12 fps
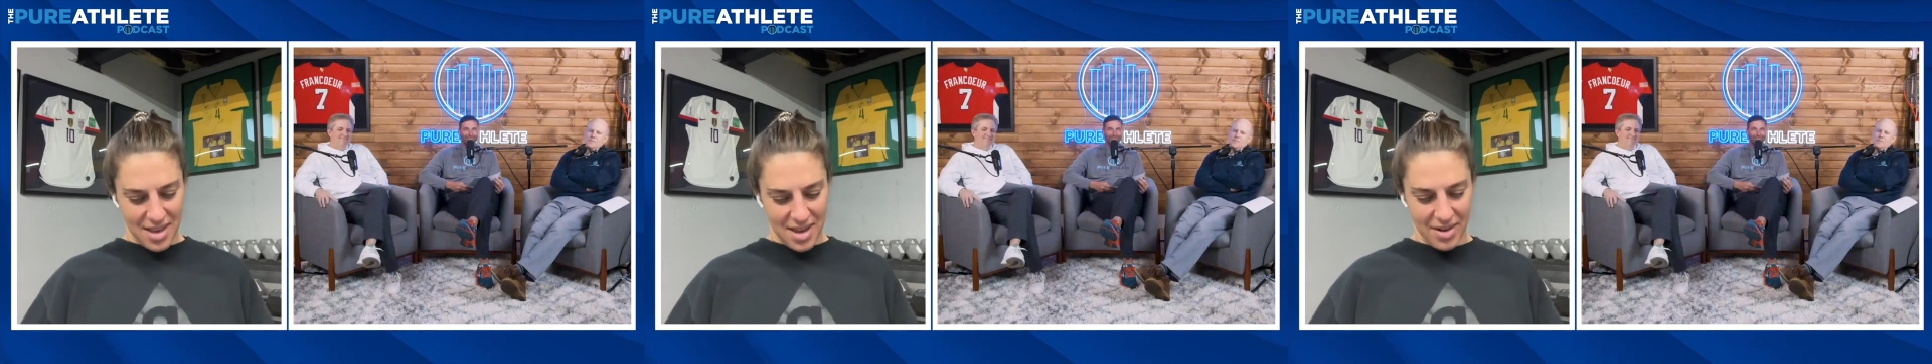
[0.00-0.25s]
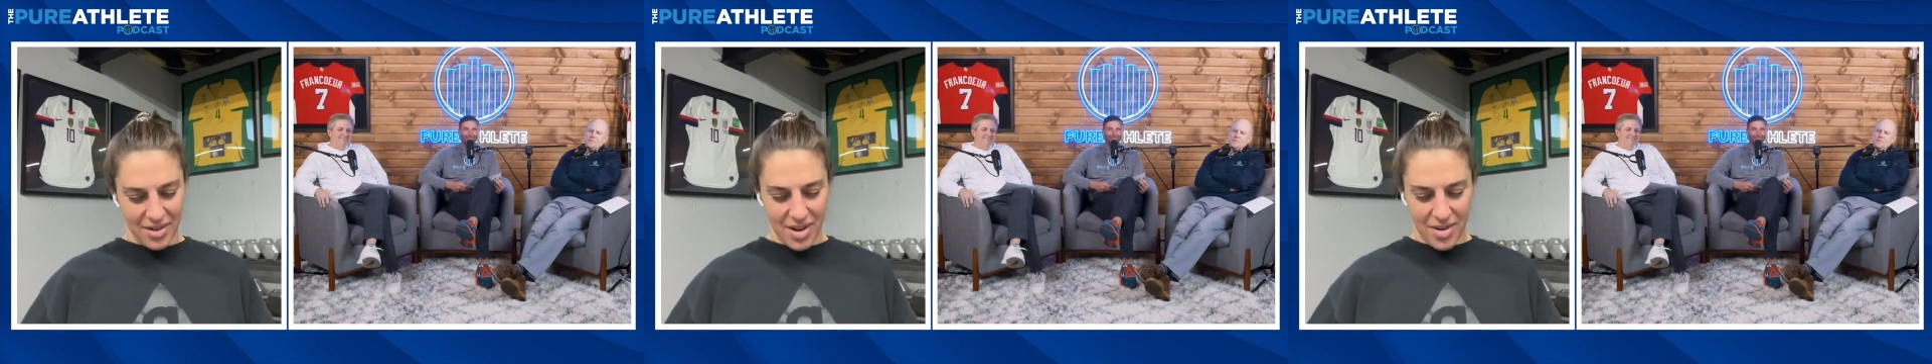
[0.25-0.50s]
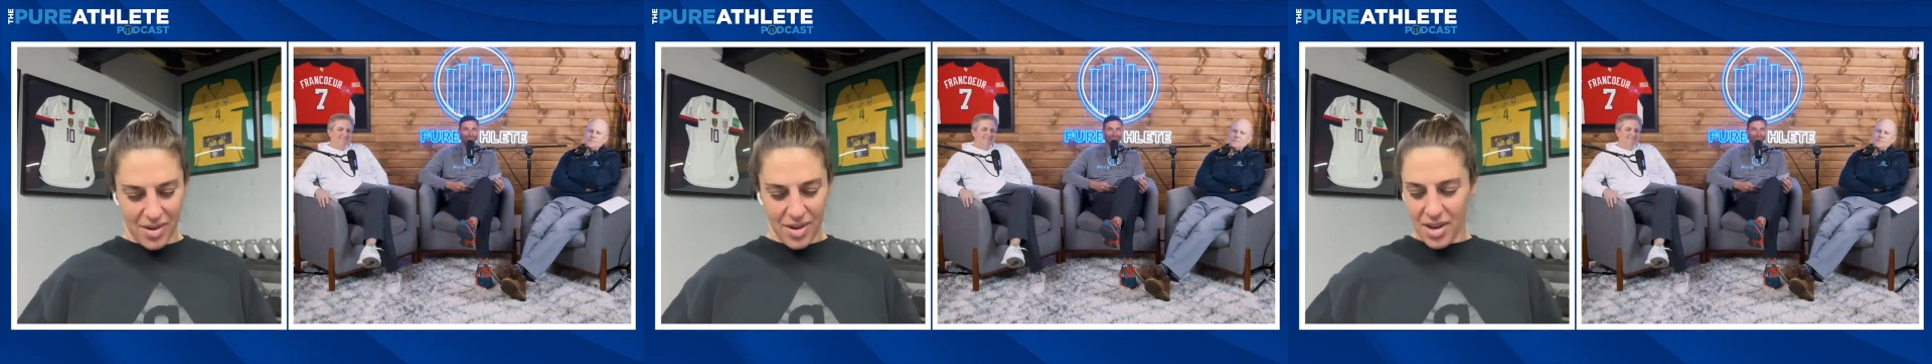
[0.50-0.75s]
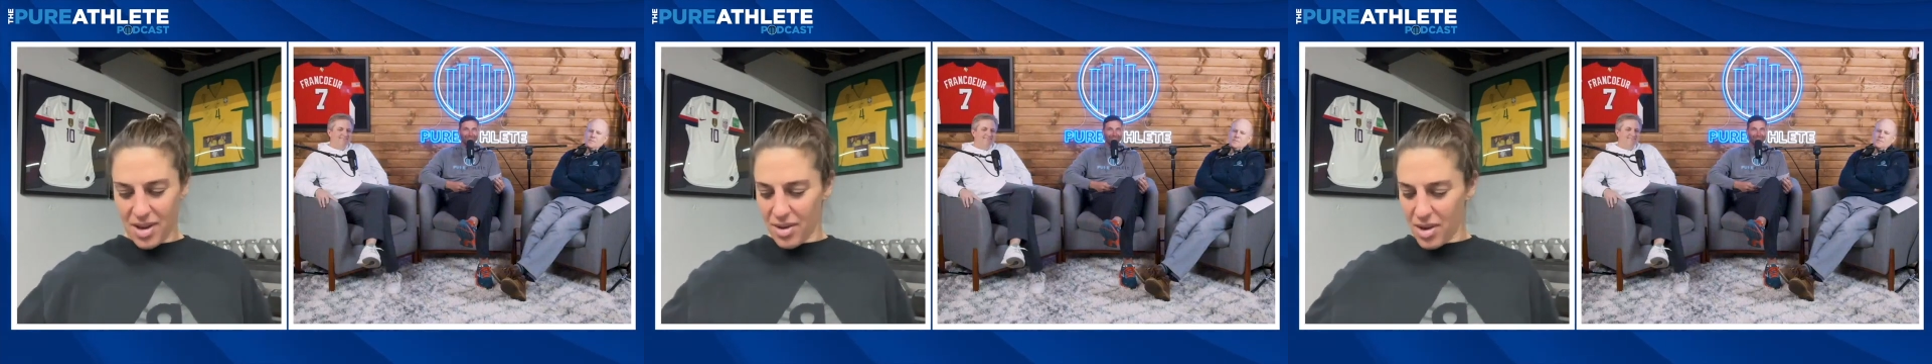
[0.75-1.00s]
I don't know. I'll,
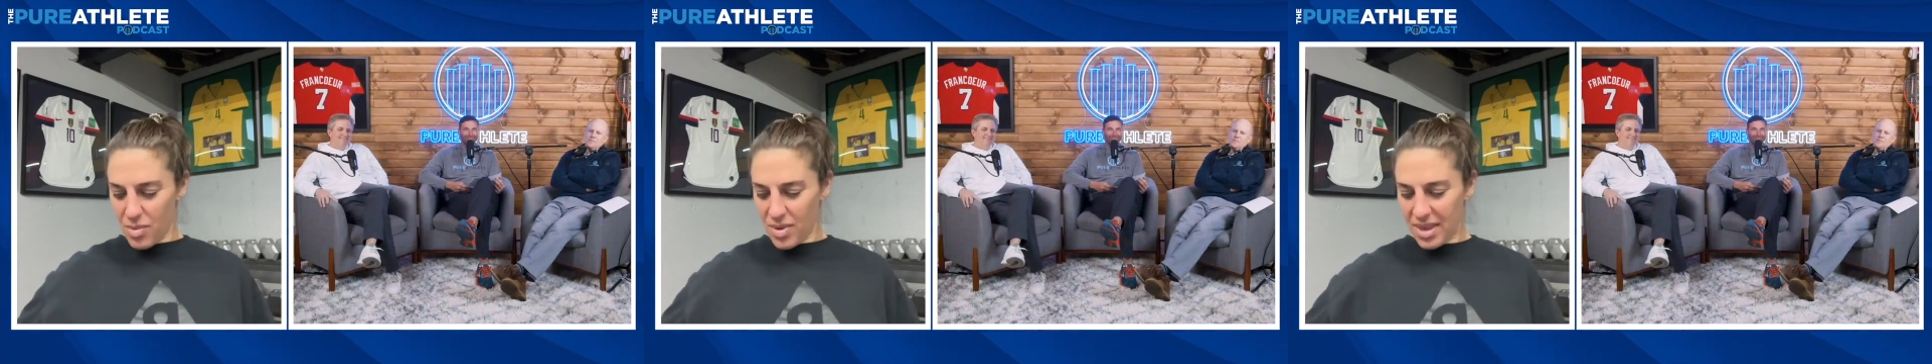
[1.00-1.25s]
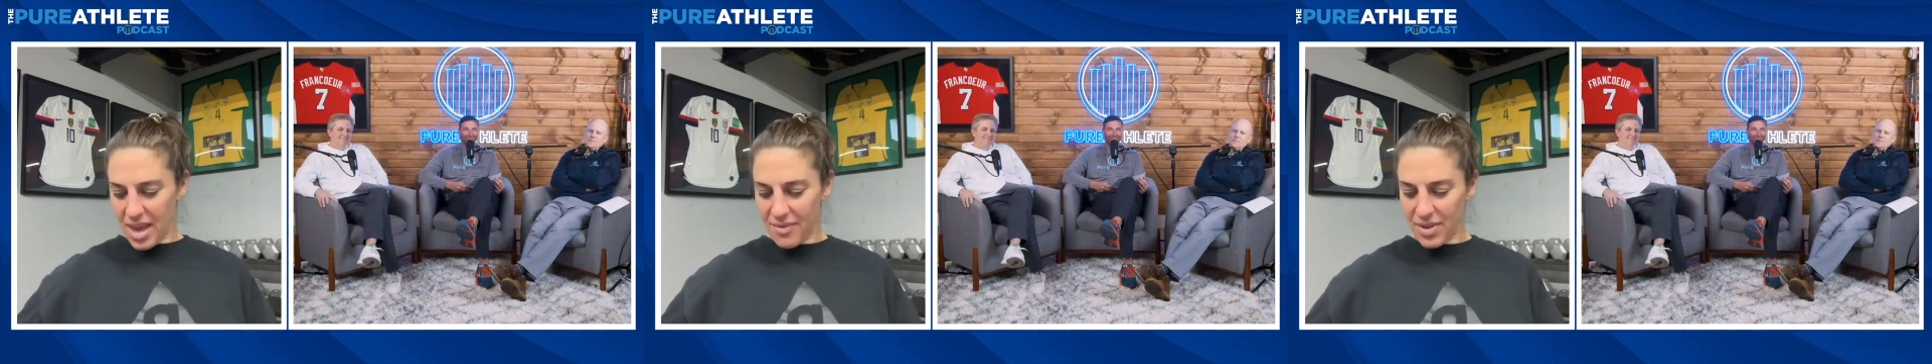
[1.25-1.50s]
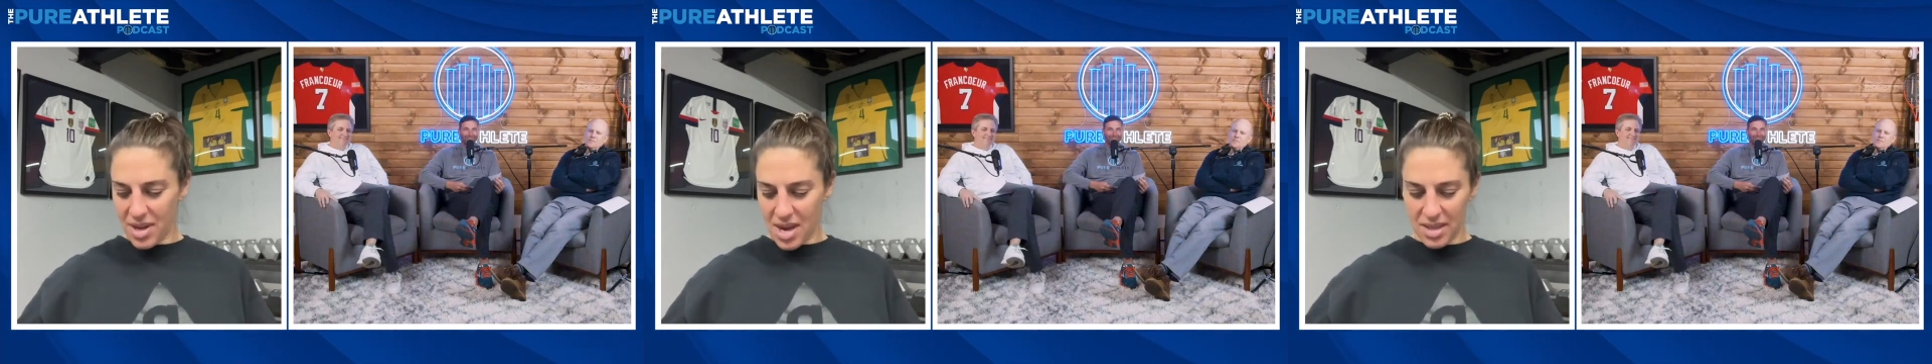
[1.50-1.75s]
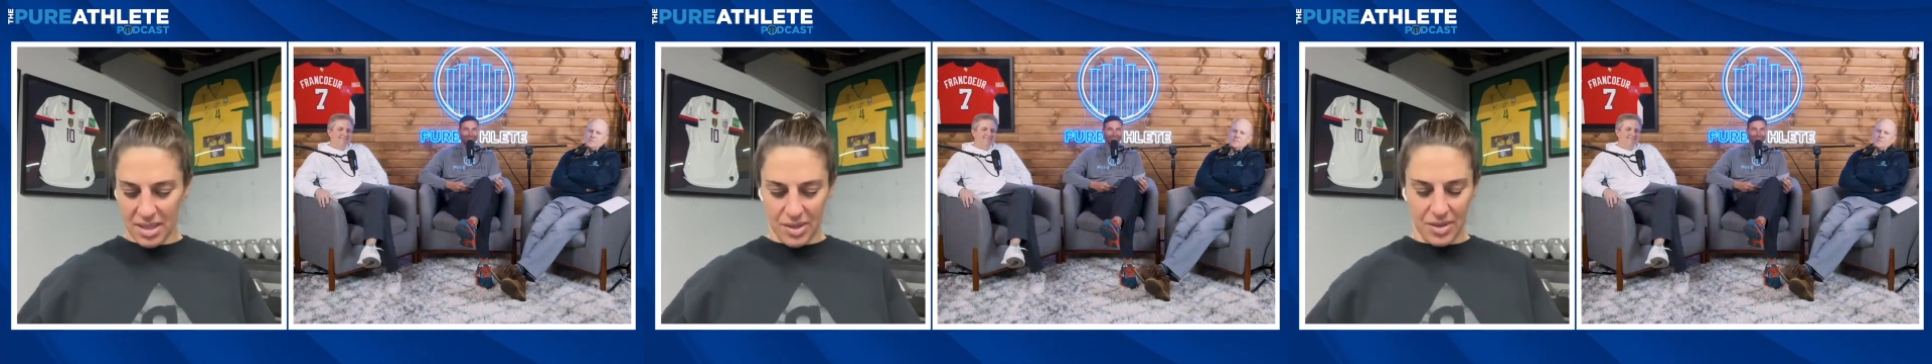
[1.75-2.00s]
I'll, go with Kevin
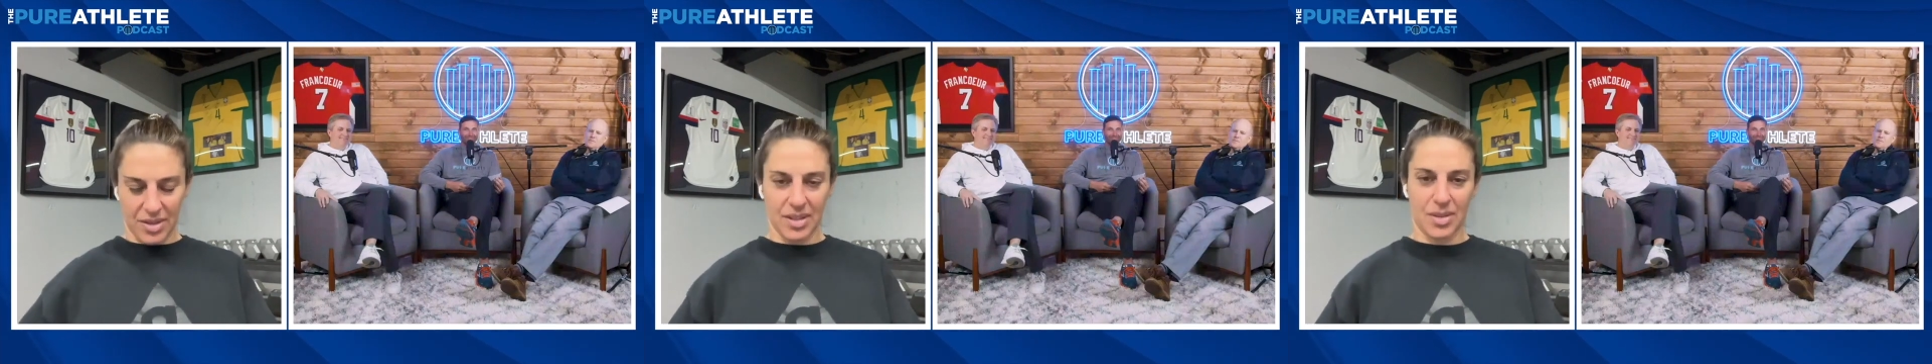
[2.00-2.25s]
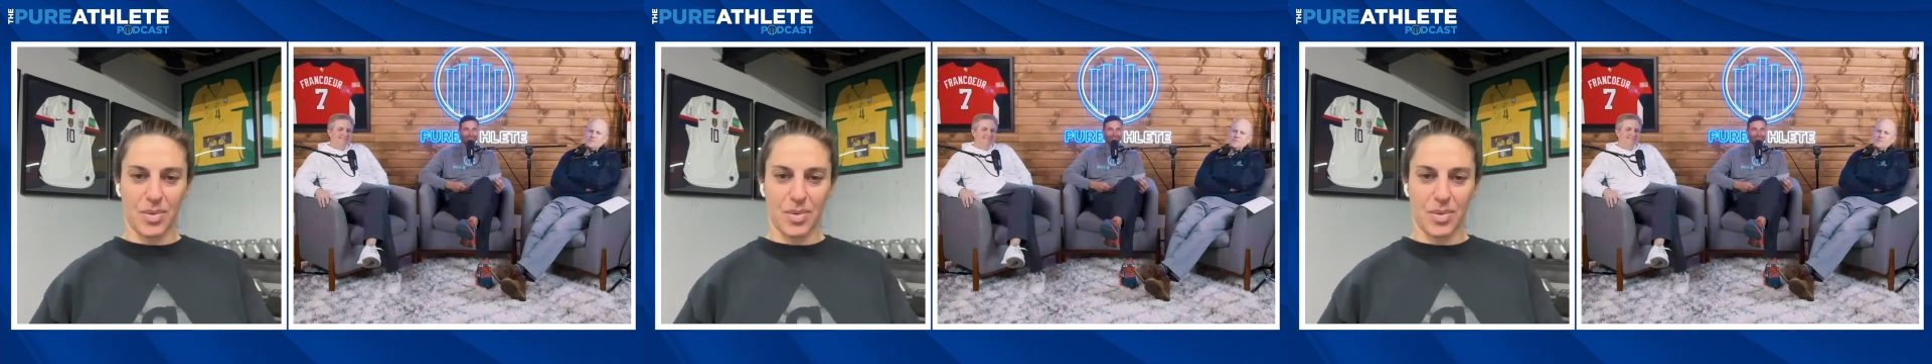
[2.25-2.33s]
Costner since